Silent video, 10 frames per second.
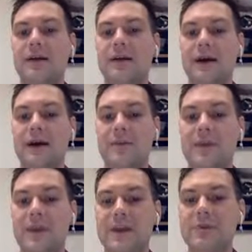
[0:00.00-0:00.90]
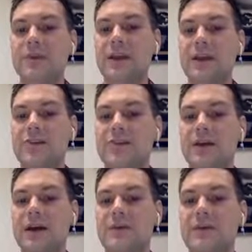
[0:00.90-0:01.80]
And so it's really kind of interesting.
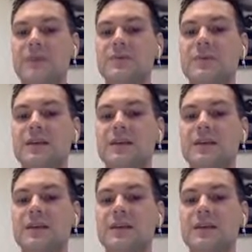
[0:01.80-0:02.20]
It lets me